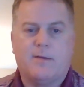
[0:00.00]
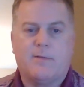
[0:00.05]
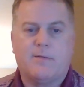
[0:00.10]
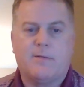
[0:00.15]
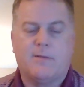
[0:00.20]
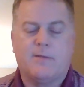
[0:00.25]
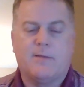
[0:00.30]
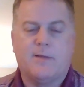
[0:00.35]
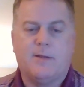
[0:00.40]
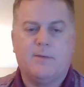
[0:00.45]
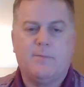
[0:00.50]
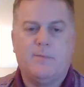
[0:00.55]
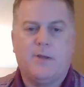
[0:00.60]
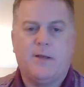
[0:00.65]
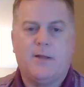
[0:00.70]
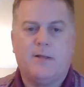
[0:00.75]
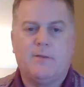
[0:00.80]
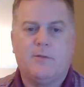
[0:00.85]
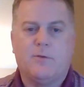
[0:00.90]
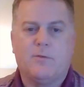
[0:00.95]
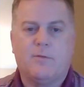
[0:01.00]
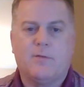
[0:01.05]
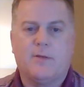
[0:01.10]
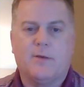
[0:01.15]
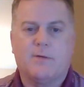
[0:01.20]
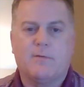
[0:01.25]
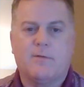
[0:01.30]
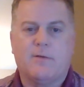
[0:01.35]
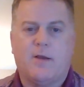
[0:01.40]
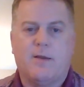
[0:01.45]
since they've been in those
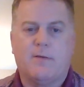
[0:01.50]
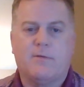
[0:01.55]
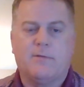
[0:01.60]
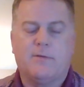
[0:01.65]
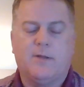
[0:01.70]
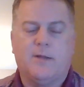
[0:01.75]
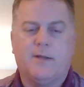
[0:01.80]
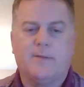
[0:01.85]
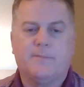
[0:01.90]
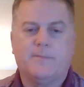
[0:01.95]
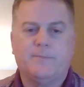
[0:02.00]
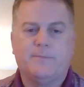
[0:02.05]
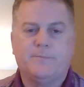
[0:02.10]
exhausting